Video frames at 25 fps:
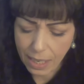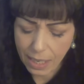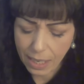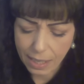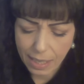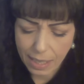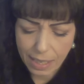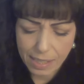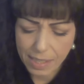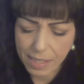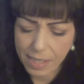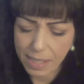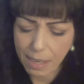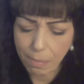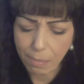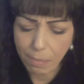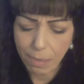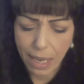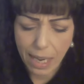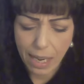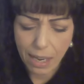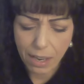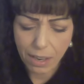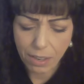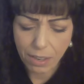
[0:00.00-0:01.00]
that
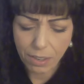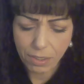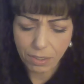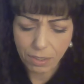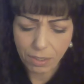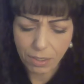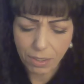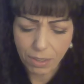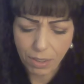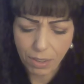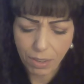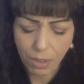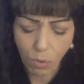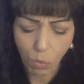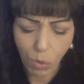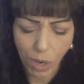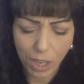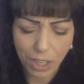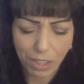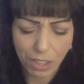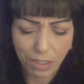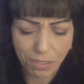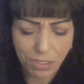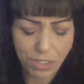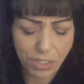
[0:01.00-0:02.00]
somehow
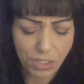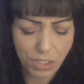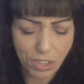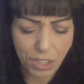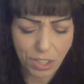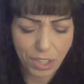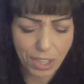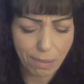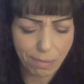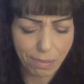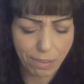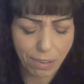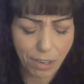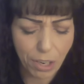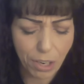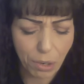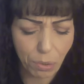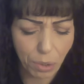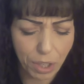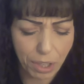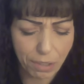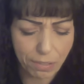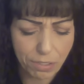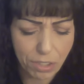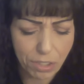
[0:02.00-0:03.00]
what you stood up for and
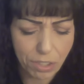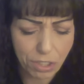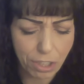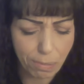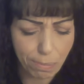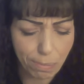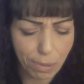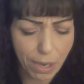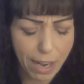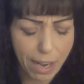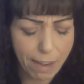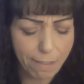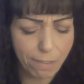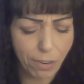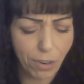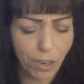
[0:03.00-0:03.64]
what you stood by